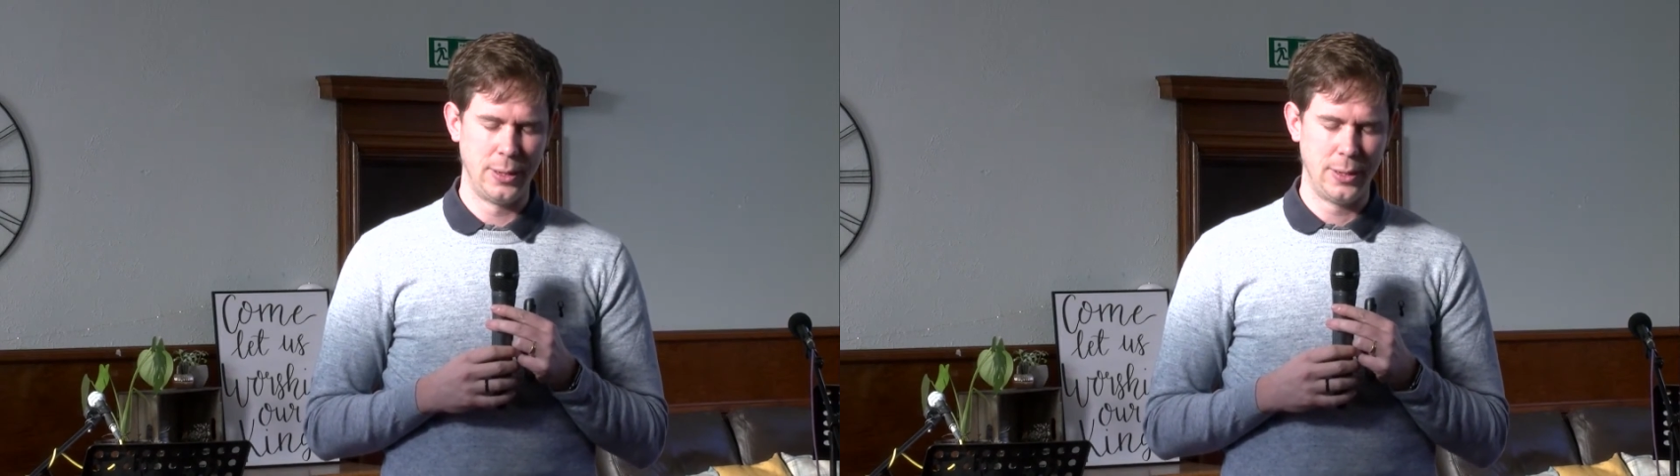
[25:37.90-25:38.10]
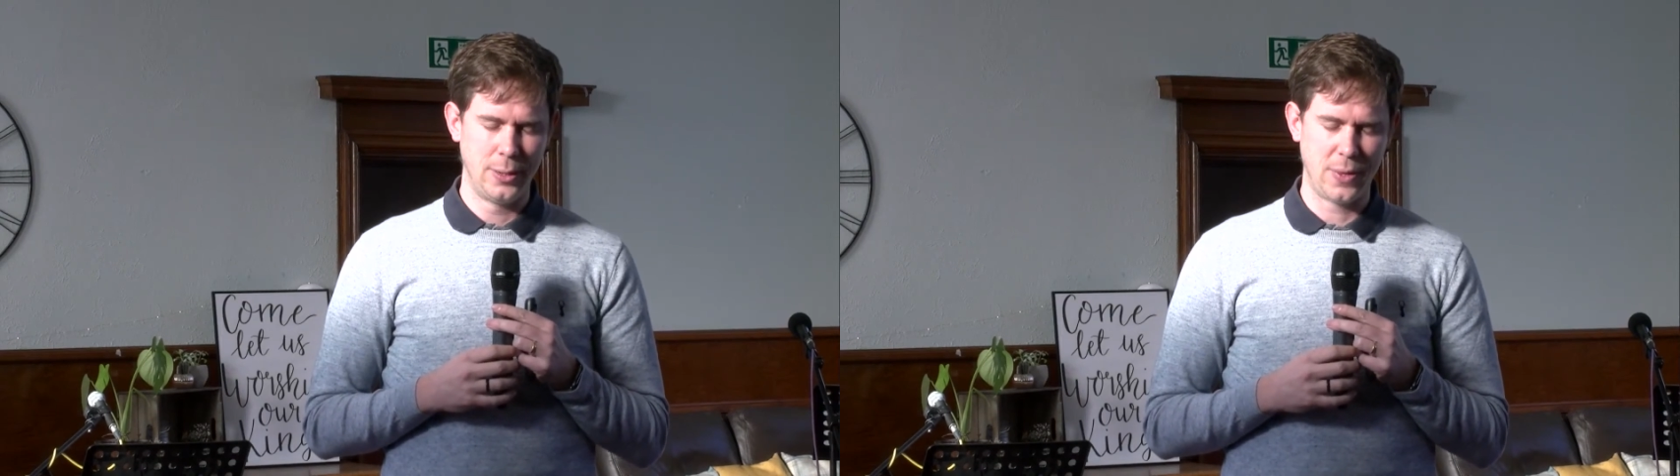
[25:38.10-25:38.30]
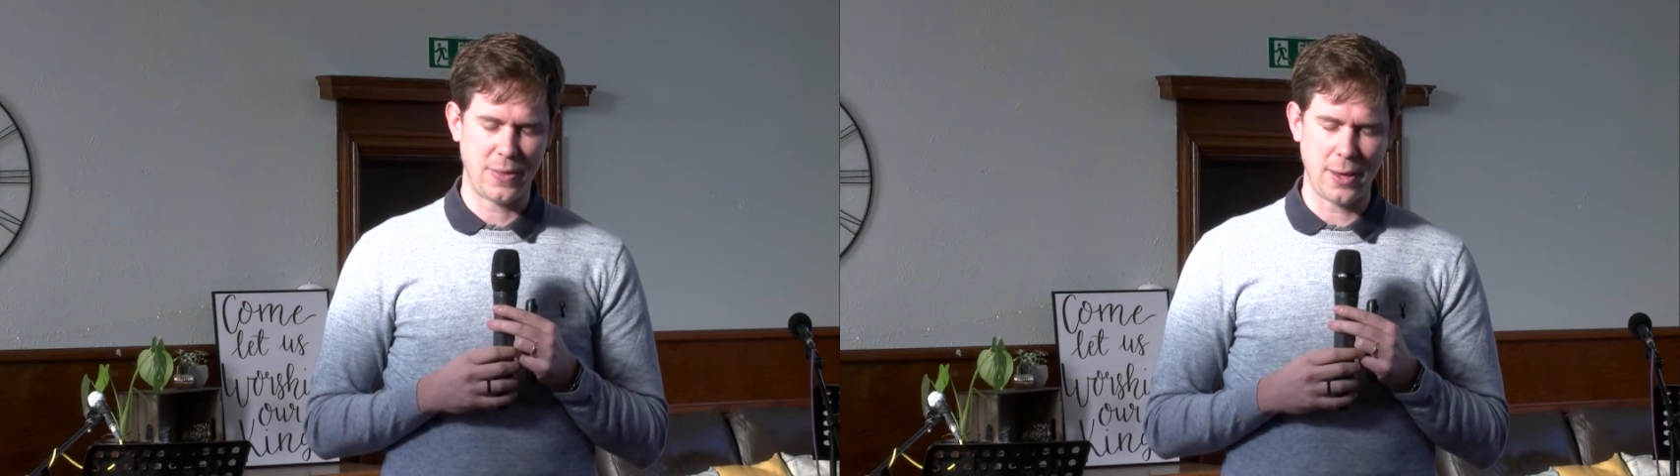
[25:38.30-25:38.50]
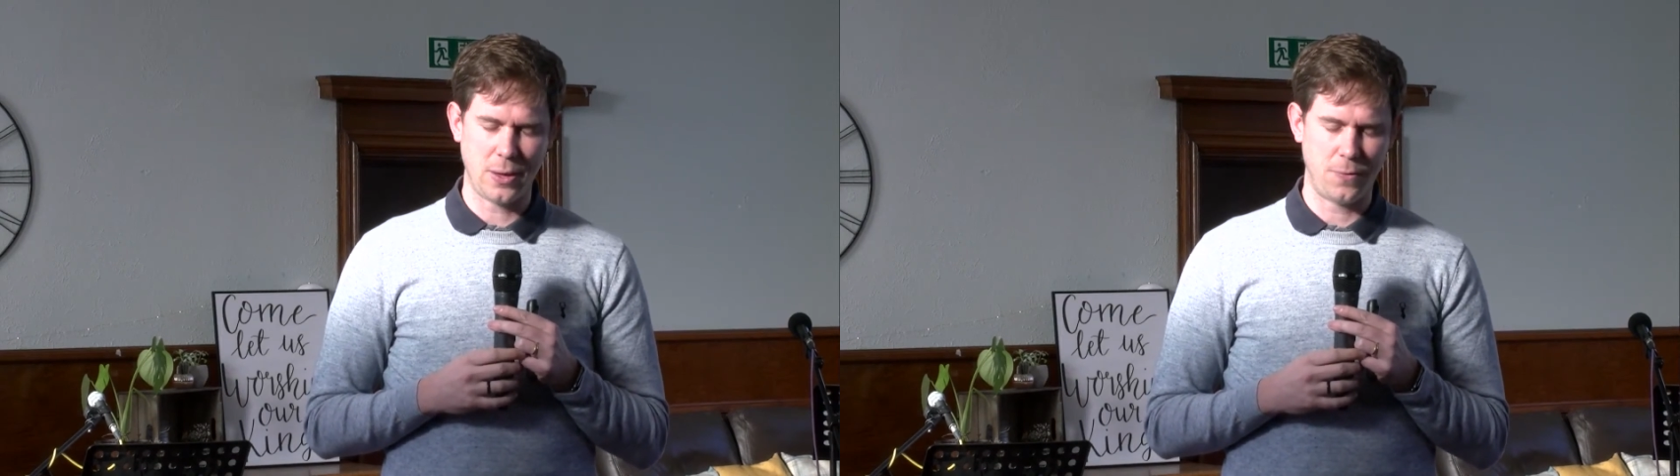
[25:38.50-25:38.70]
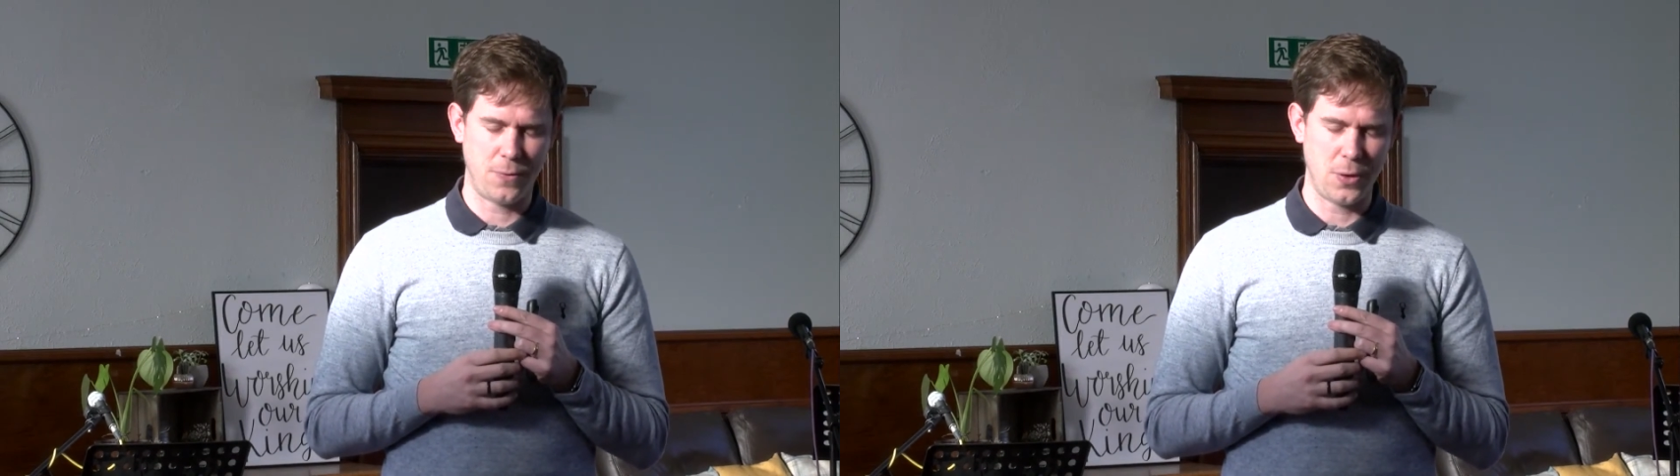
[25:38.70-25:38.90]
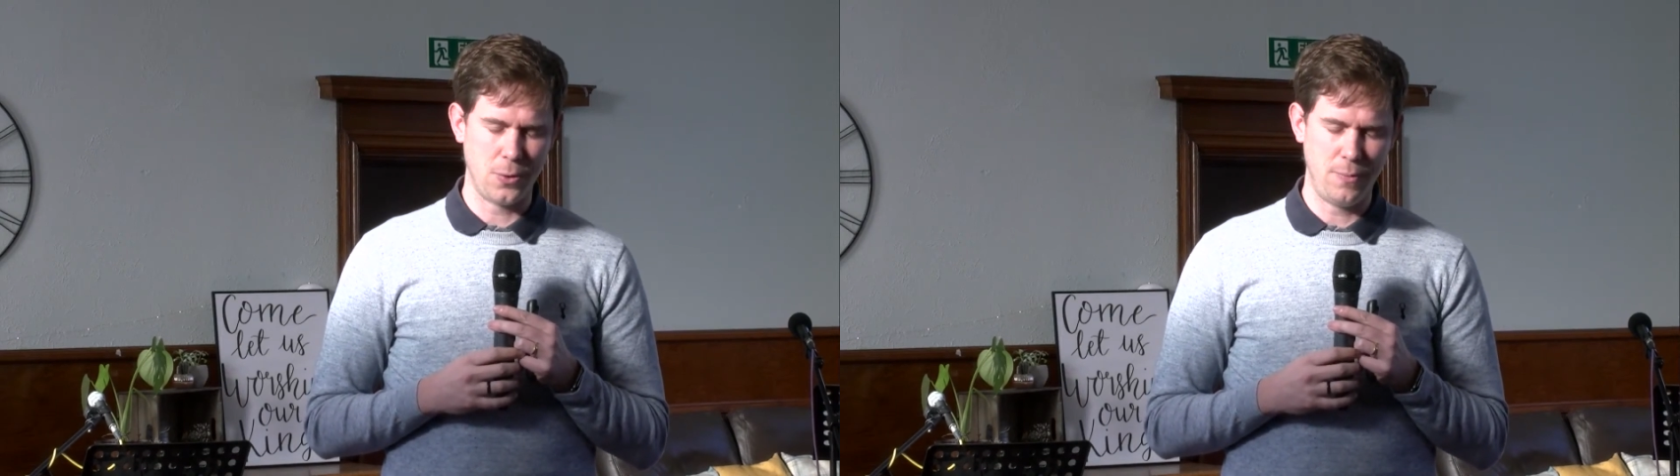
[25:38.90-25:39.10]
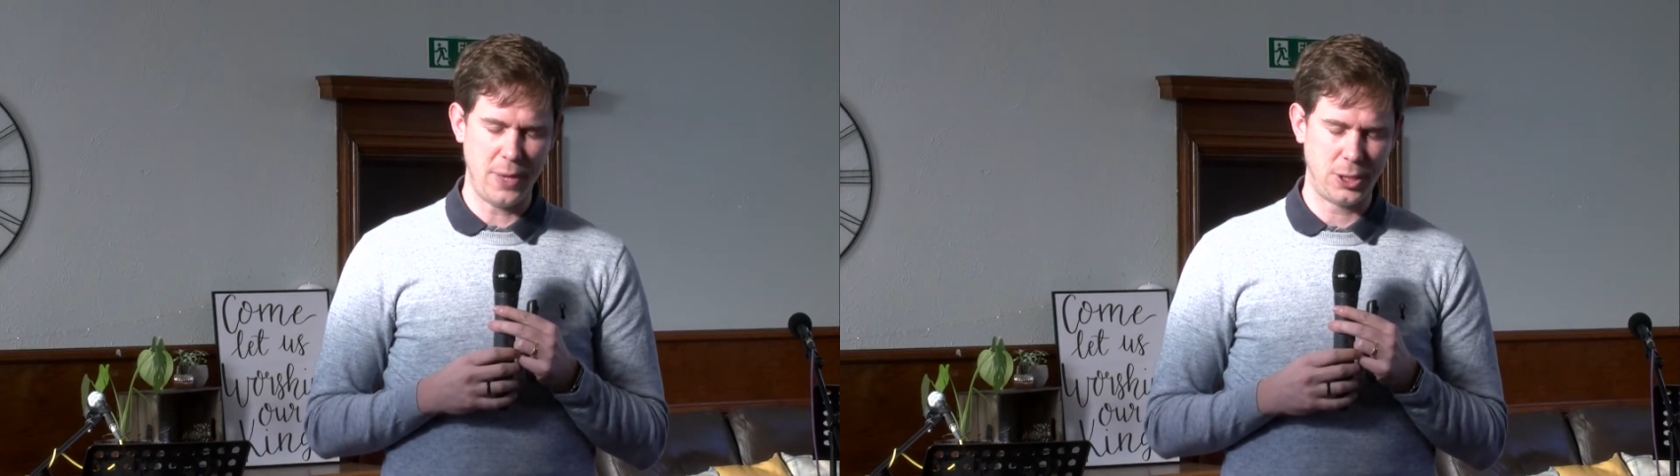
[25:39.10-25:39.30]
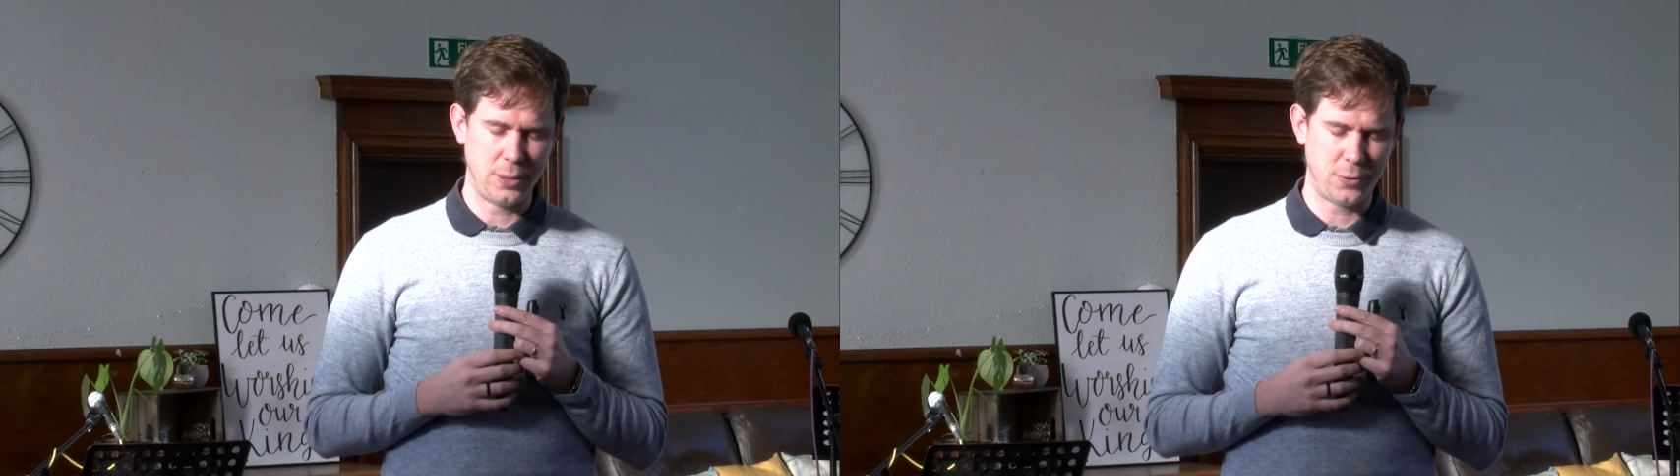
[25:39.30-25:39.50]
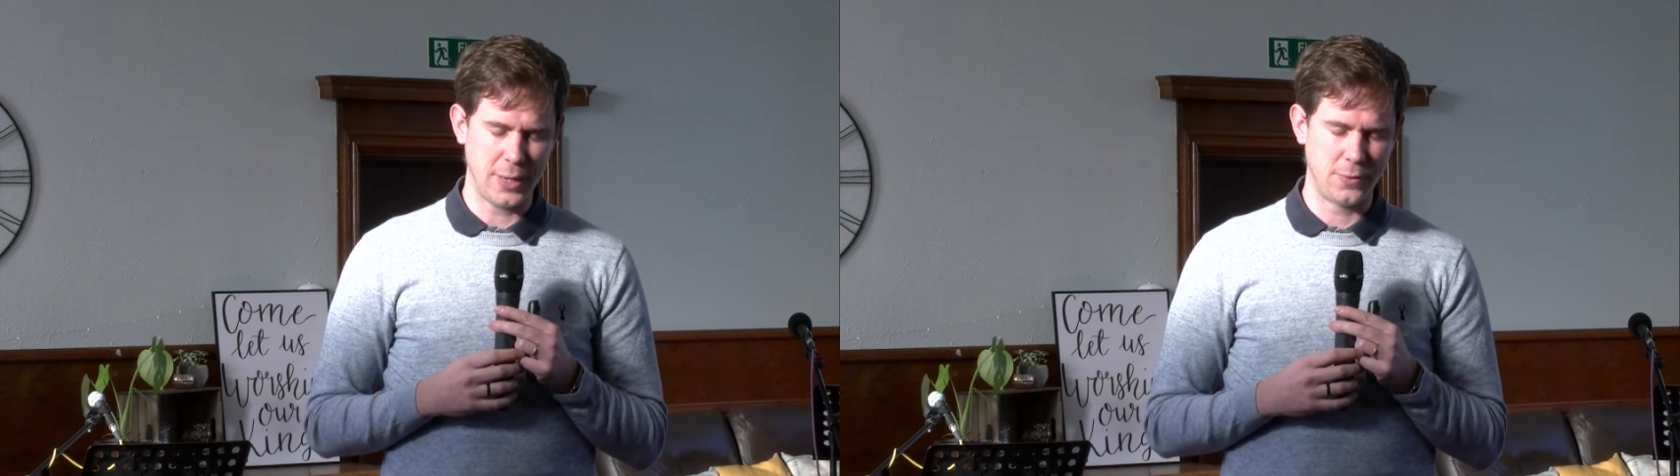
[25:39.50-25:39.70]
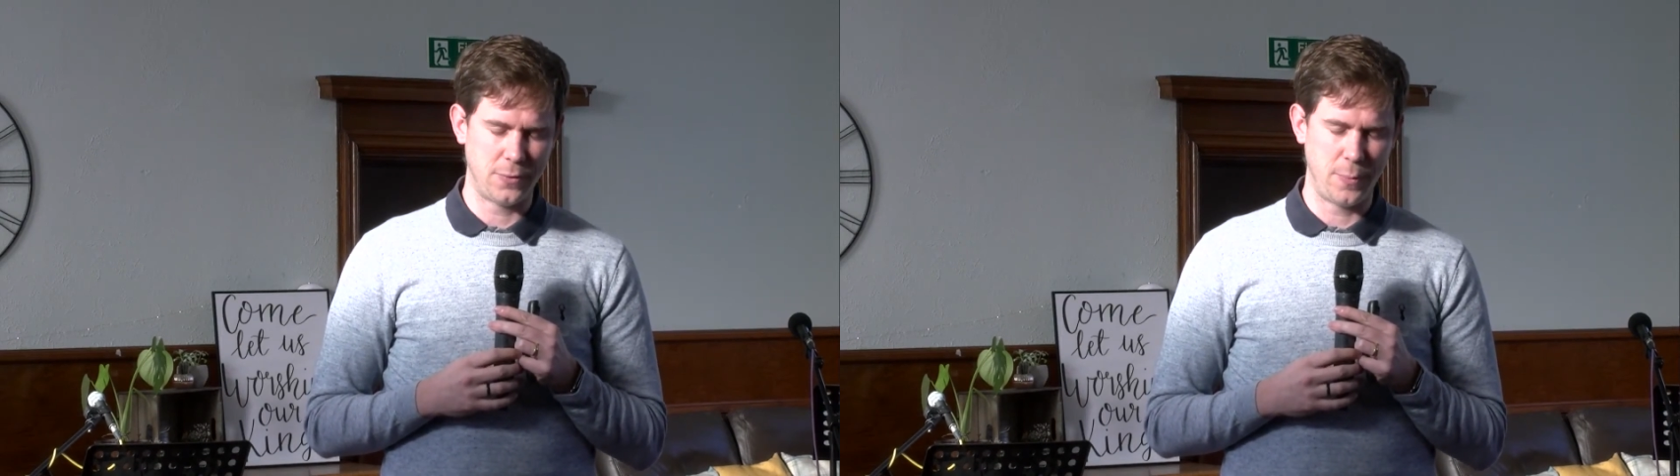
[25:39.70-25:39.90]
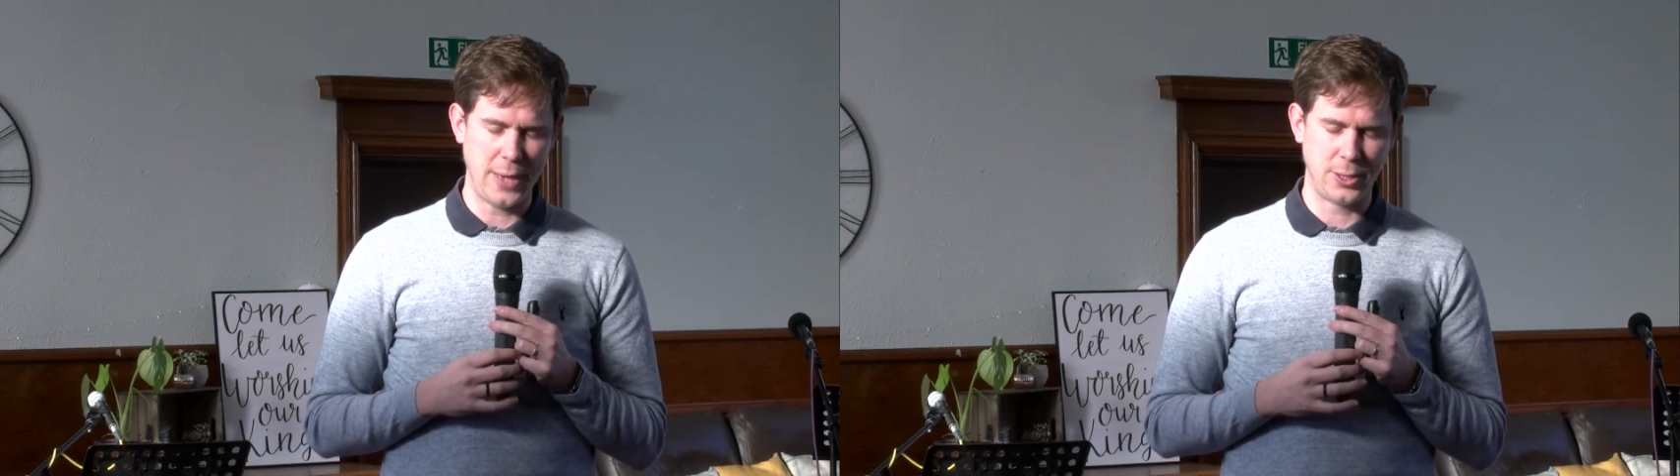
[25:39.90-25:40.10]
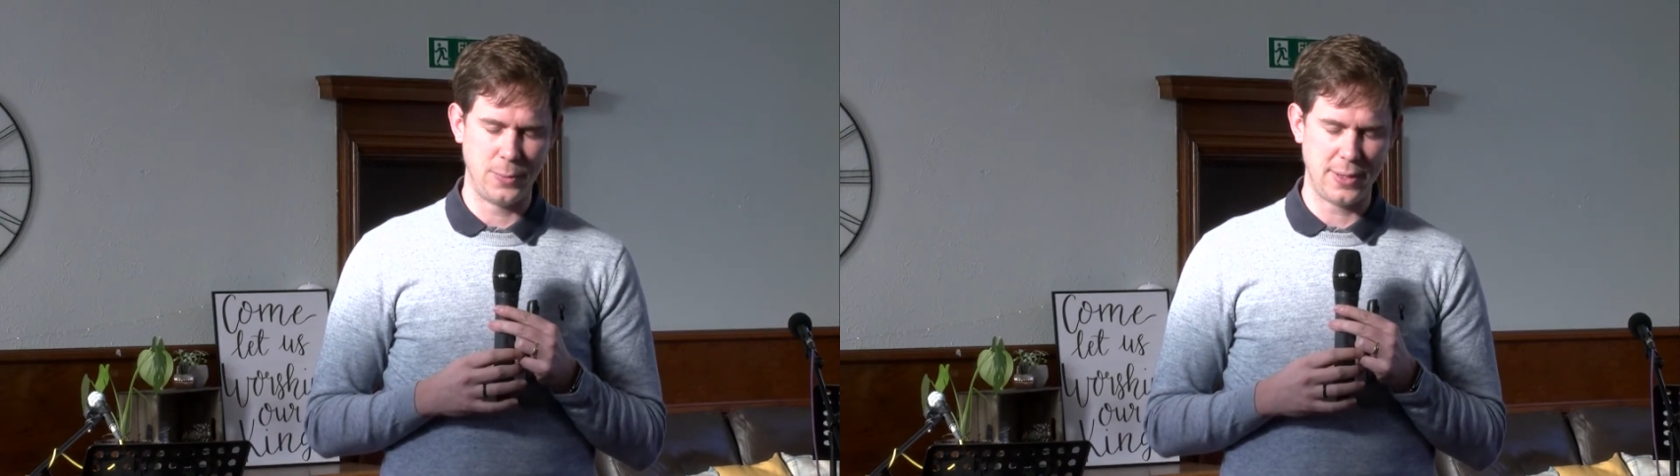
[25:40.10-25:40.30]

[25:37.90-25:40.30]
We thank you for your mission of transformation.